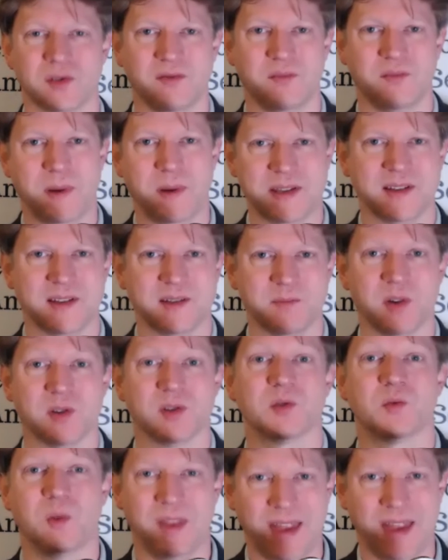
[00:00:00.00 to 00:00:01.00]
of business
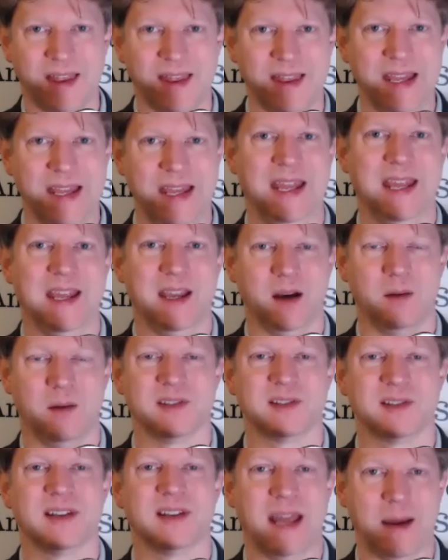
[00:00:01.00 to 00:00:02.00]
models within the
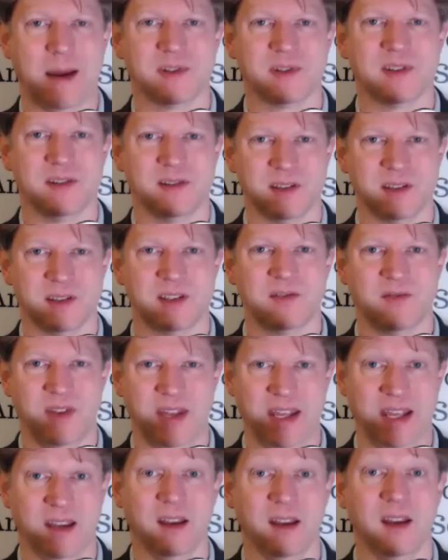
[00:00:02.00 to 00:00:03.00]
e-commerce and Amazon
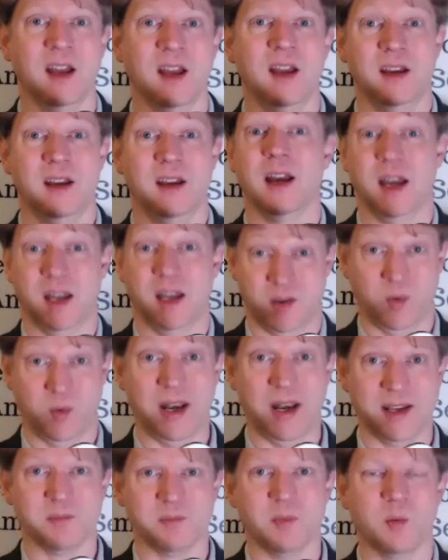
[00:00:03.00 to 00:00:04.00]
sphere, as
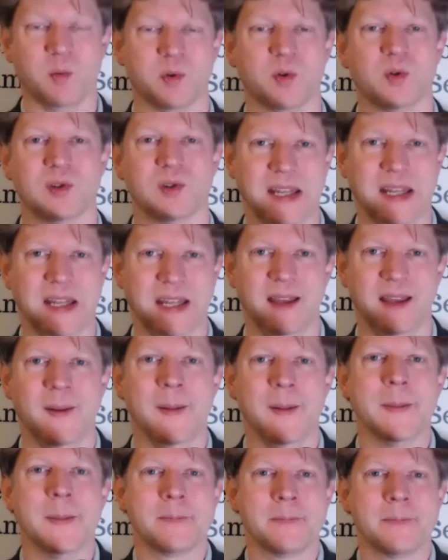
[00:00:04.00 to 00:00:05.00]
well as more broadly.
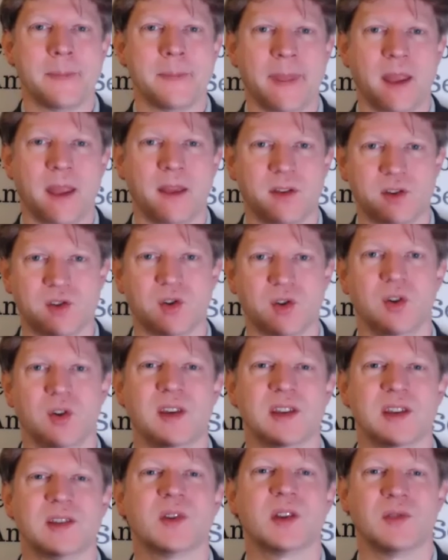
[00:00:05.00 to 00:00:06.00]
The truth
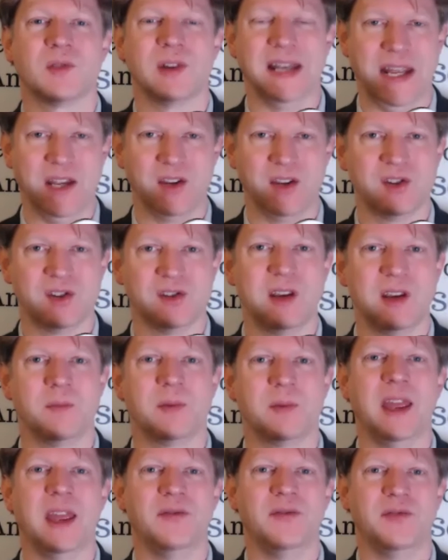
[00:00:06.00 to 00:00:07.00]
is, with a relationship,
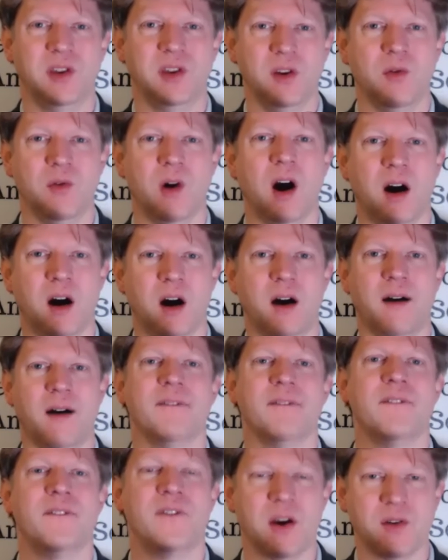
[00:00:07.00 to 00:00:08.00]
if you are
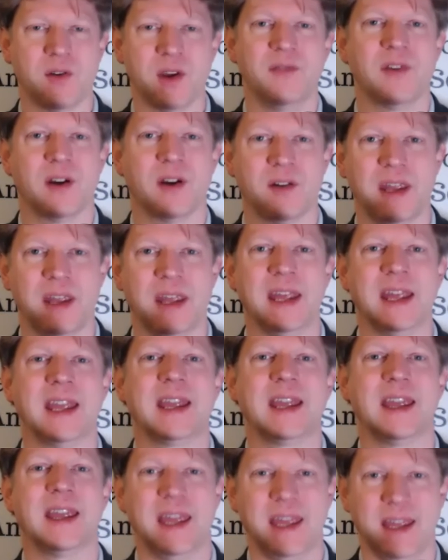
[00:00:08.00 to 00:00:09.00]
very, very
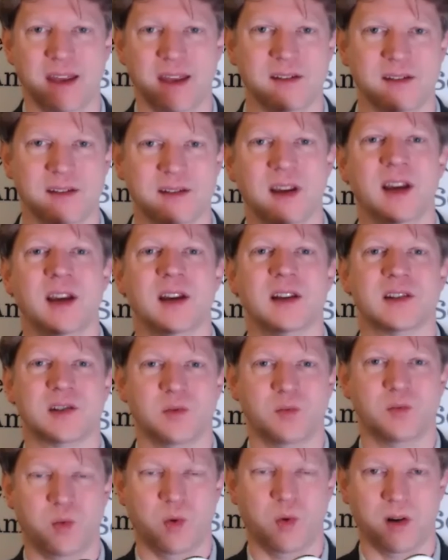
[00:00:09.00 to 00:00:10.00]
geared
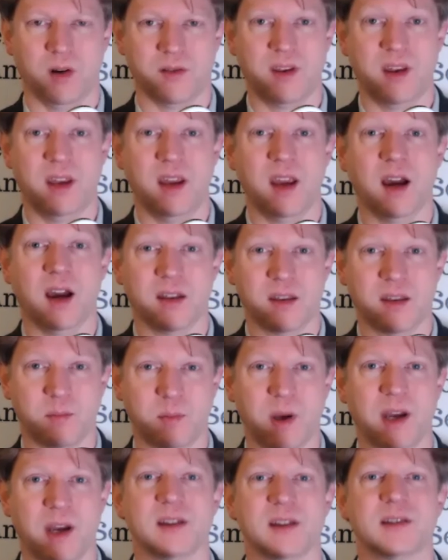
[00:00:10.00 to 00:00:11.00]
to what the other
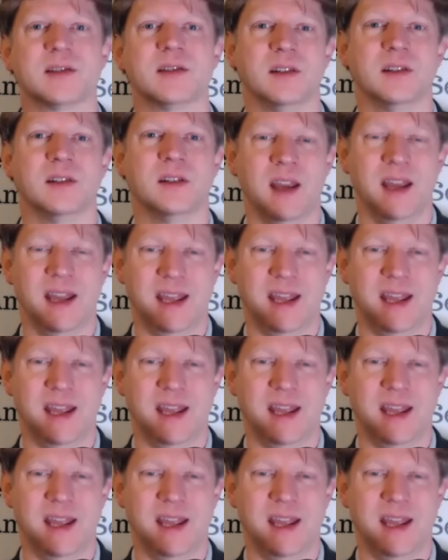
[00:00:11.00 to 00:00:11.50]
person